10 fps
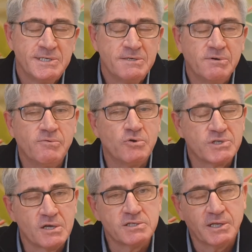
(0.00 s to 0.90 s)
We've
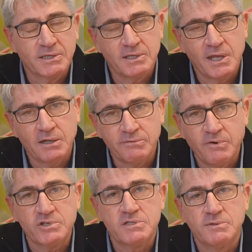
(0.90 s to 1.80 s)
also selected out
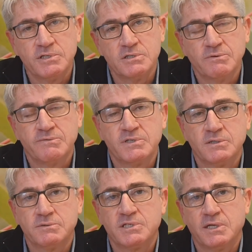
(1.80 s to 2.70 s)
Lophostomus, we've
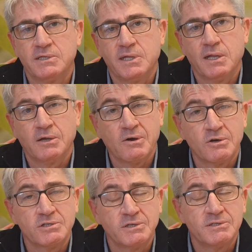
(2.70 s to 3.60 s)
selected out
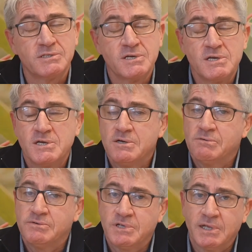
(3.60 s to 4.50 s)
Leucoxylons,
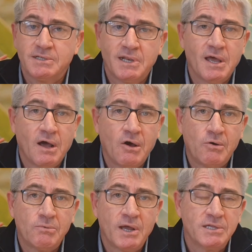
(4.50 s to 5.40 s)
we've selected out a
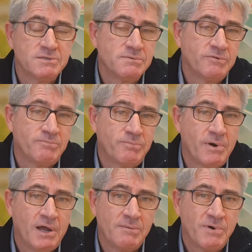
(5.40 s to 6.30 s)
whole range of
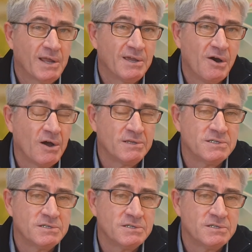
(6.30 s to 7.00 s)
Brachychitons.